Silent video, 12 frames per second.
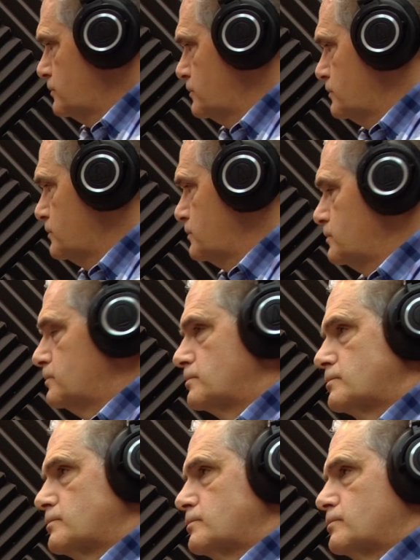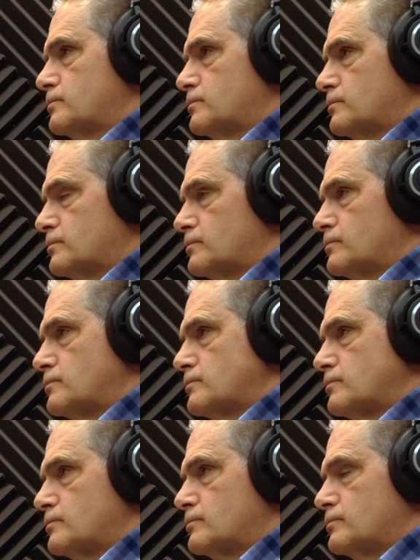
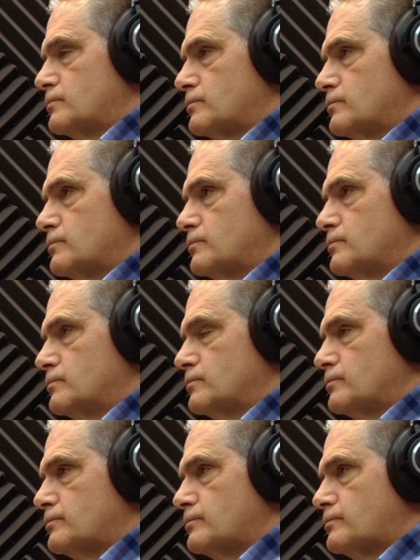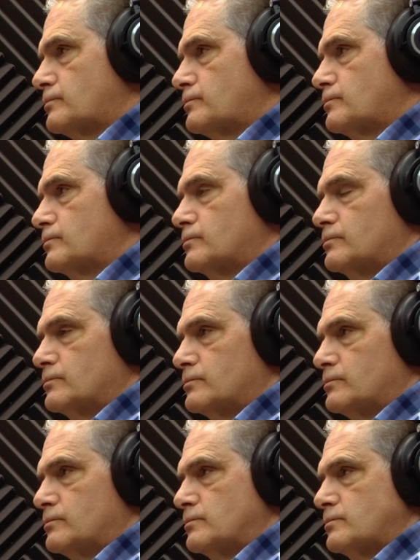
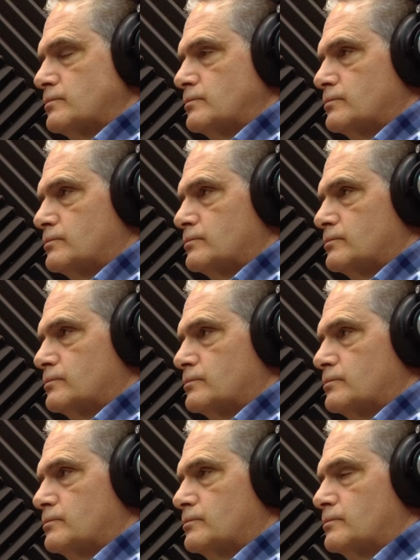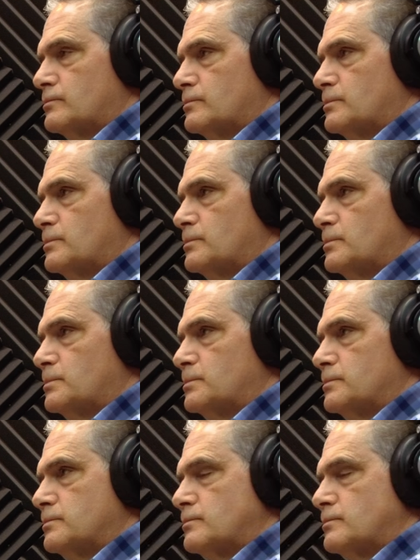[no speech]